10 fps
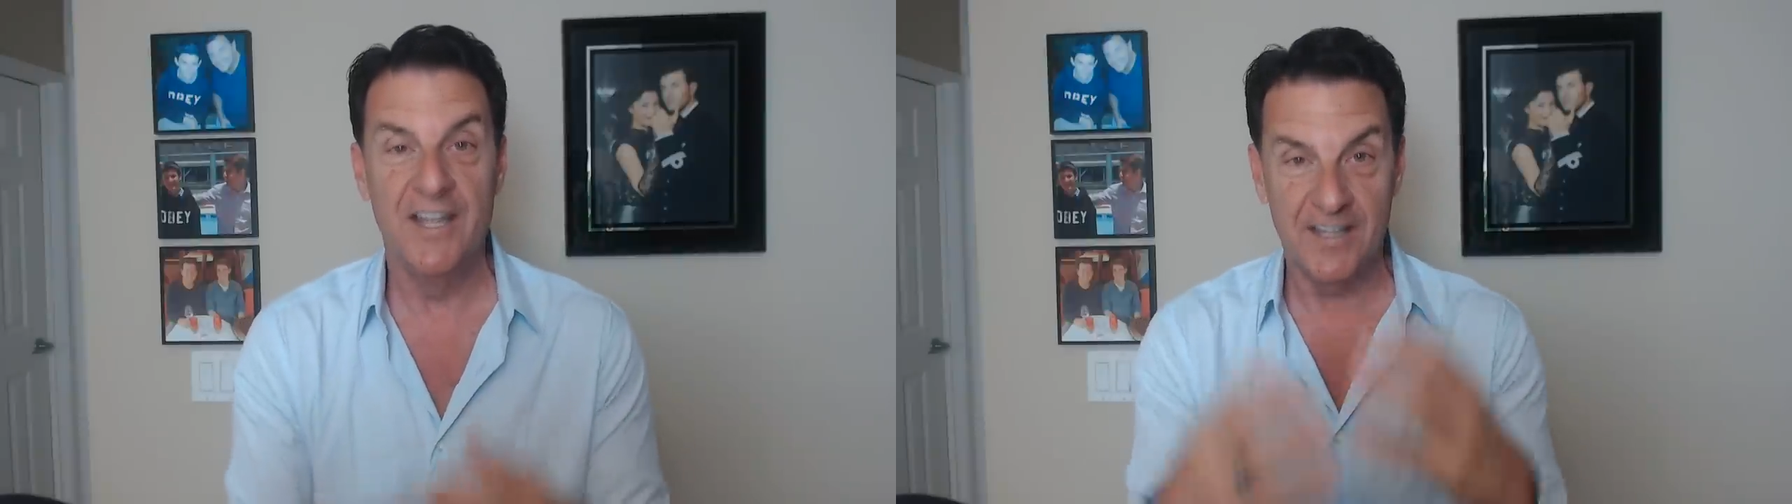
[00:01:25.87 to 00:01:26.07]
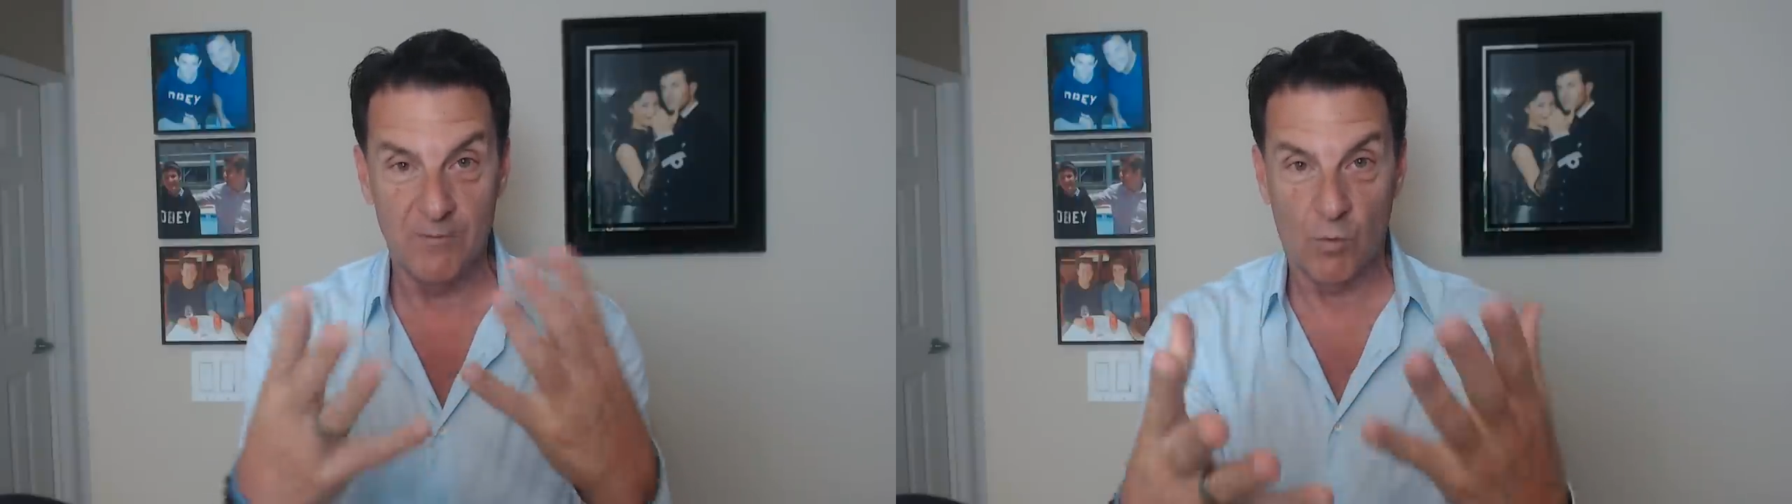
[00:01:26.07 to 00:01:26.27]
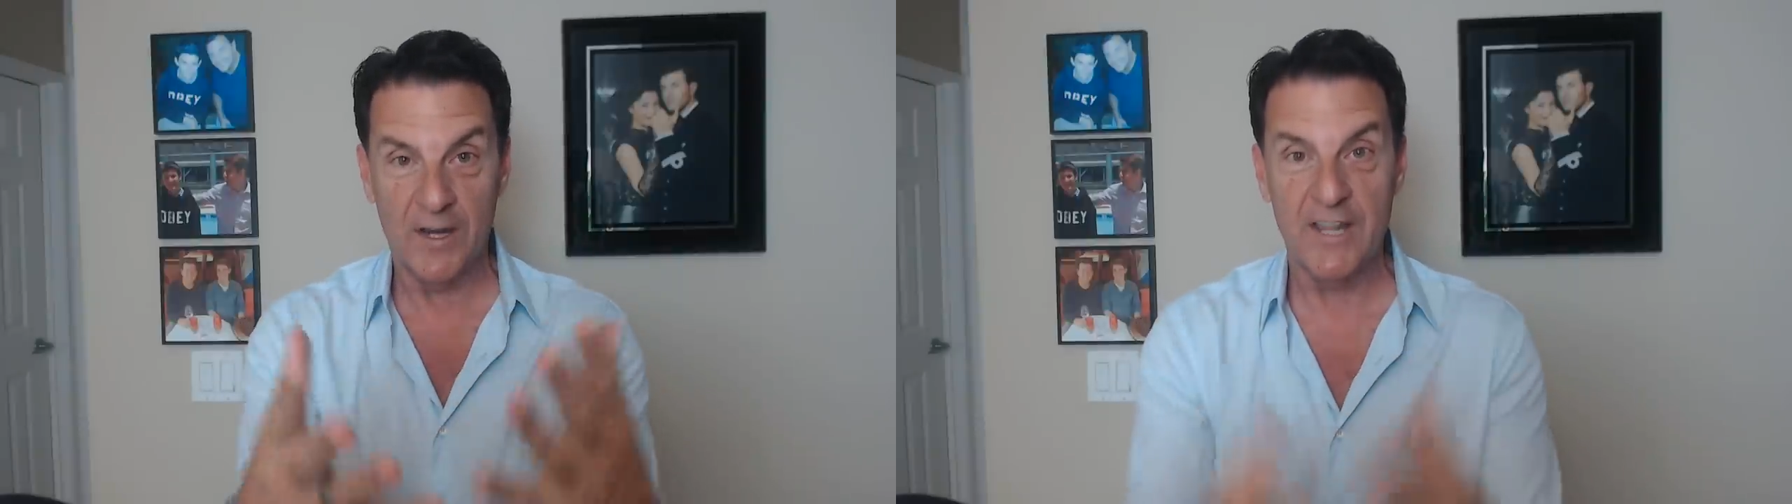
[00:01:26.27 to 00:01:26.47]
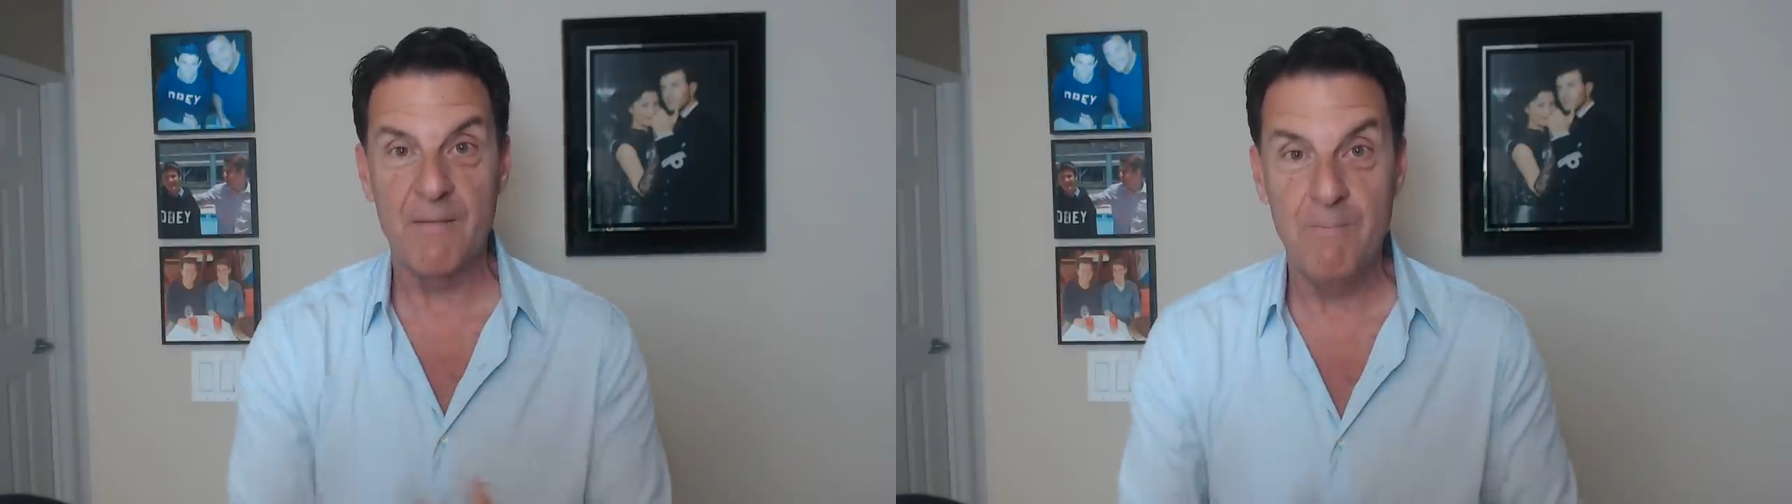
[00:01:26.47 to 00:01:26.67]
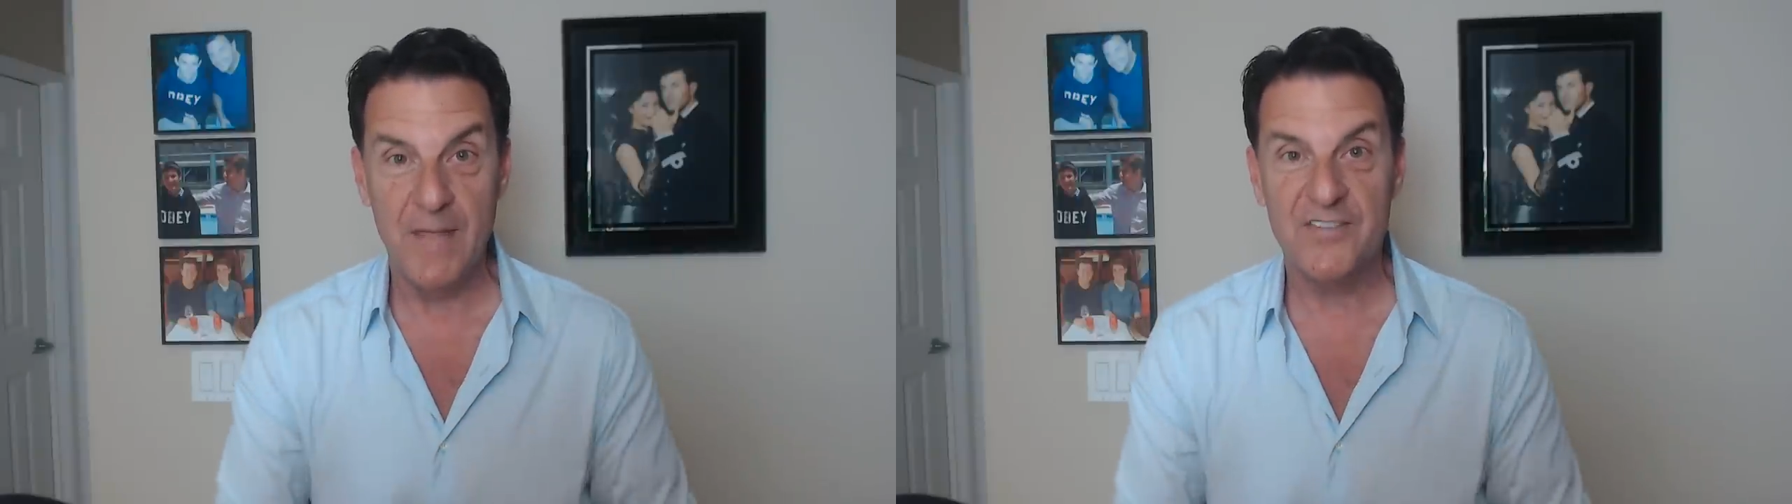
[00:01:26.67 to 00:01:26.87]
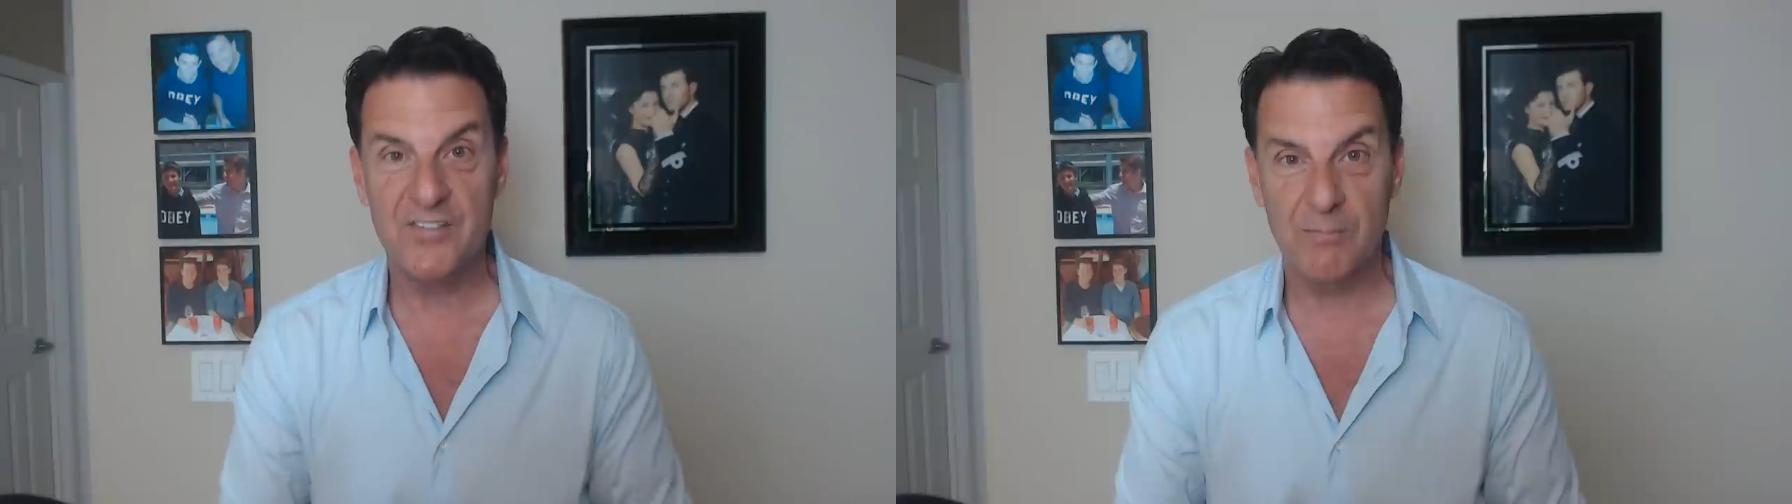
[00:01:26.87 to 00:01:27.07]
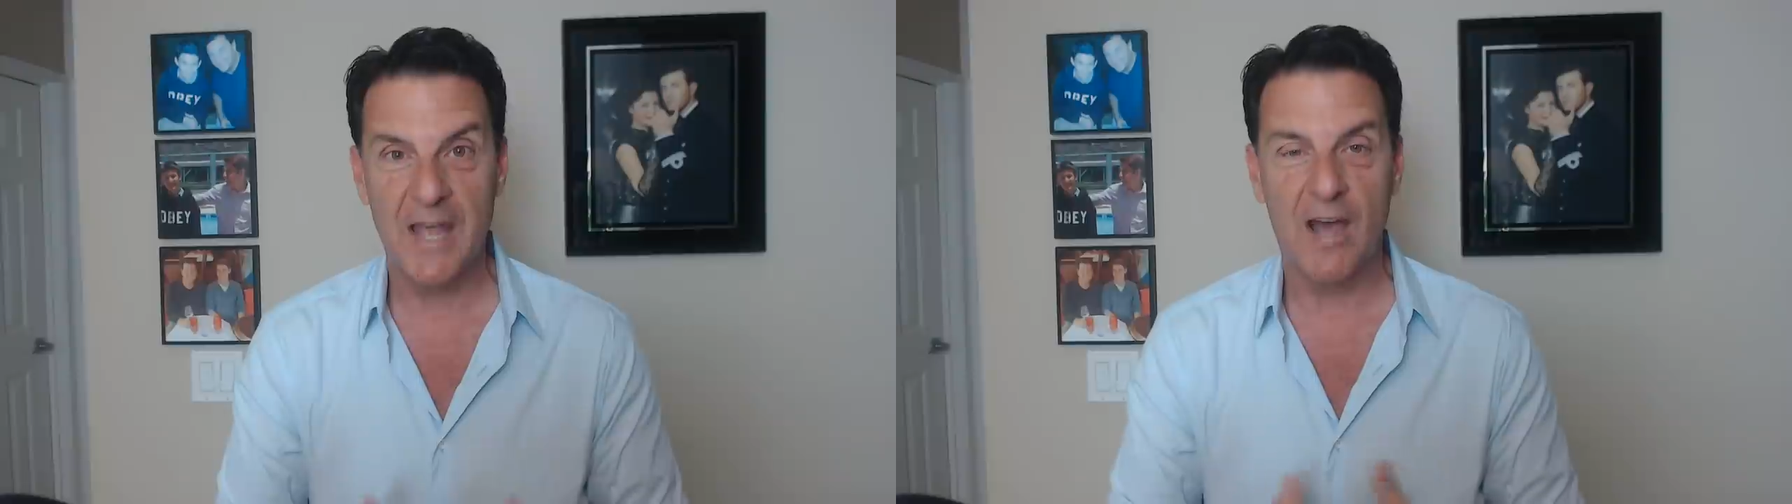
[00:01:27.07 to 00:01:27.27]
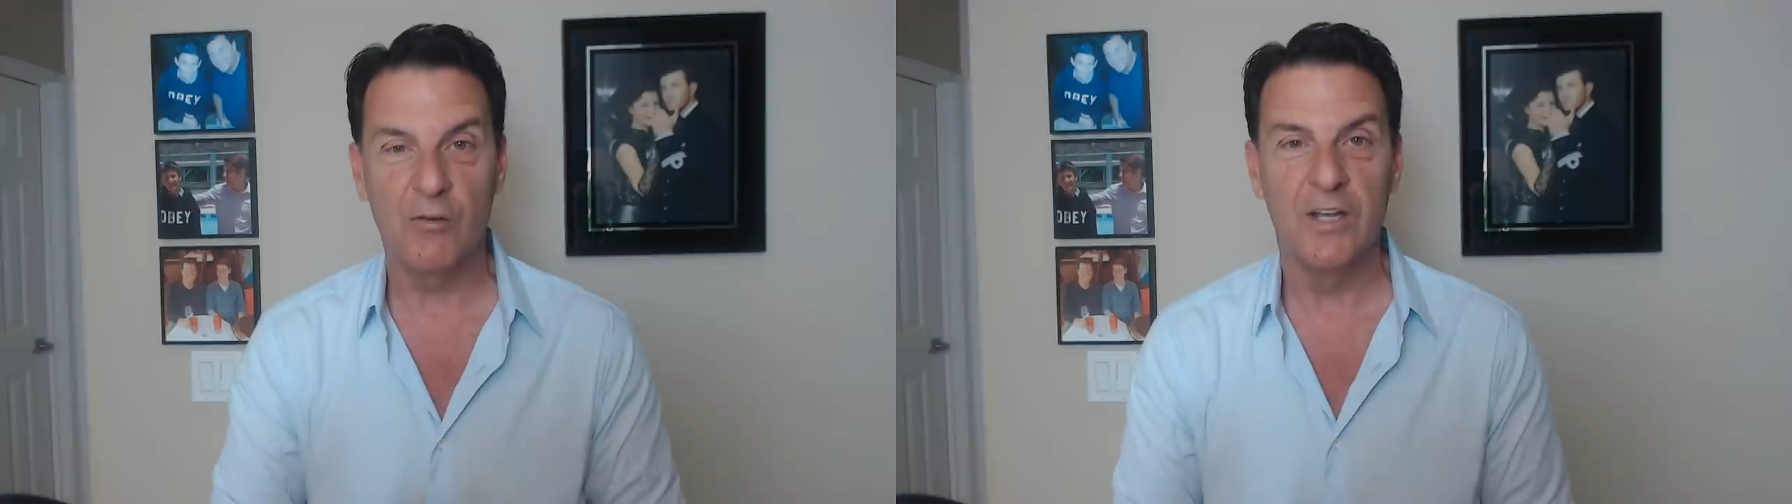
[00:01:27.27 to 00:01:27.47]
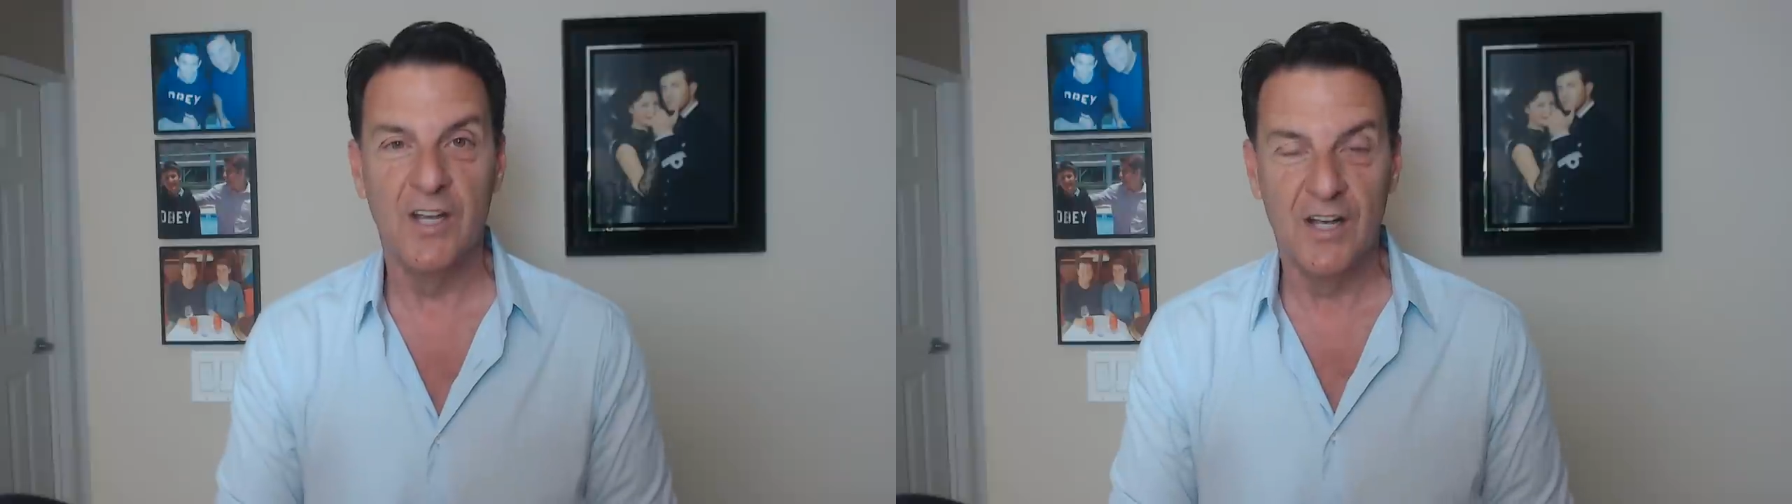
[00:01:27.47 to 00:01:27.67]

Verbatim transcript: one of the myths about